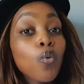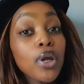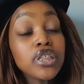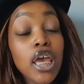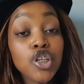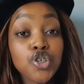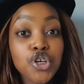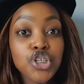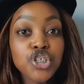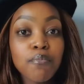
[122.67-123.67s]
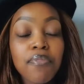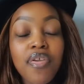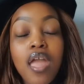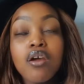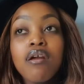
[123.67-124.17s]
winter internship
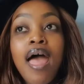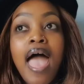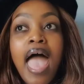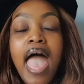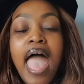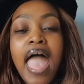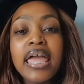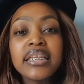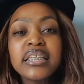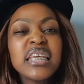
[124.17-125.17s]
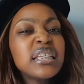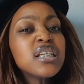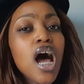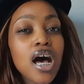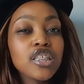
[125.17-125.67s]
there. And he
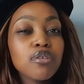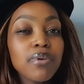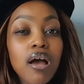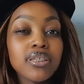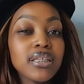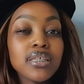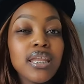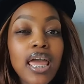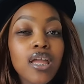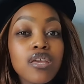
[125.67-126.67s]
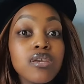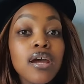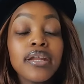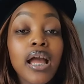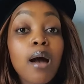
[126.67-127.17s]
didn't ask me out until like a year
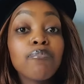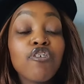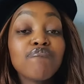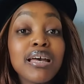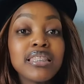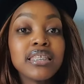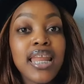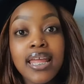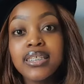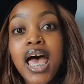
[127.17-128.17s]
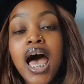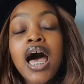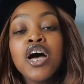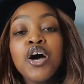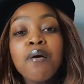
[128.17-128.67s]
and a couple of months later.
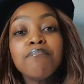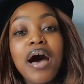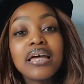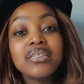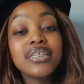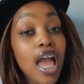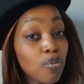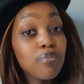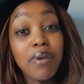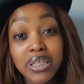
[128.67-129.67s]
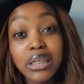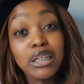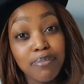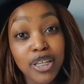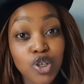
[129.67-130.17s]
But yeah, we
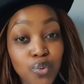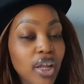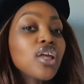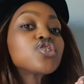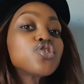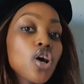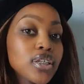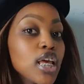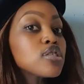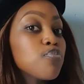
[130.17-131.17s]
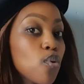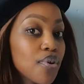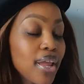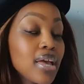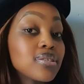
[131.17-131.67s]
basically met at work. It's not as
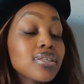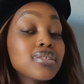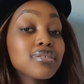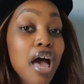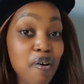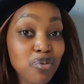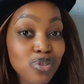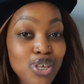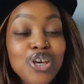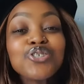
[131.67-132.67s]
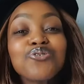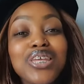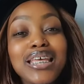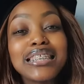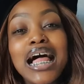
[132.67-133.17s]
boring as it sounds. So
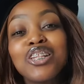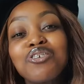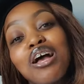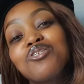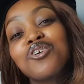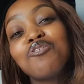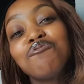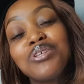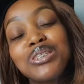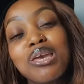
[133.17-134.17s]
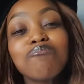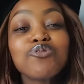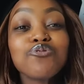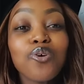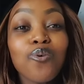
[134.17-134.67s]
yes, I'll try to convince him
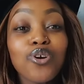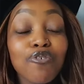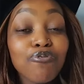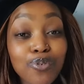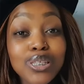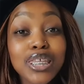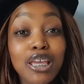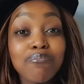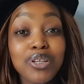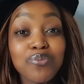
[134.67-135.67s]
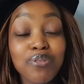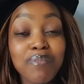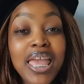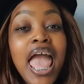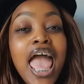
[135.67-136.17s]
to record a full segment with
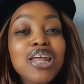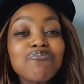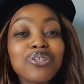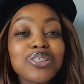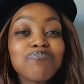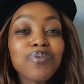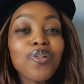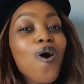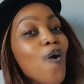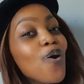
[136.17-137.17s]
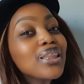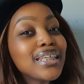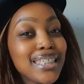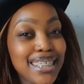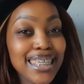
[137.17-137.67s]
me and we'll spill all
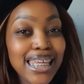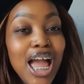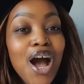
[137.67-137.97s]
the tea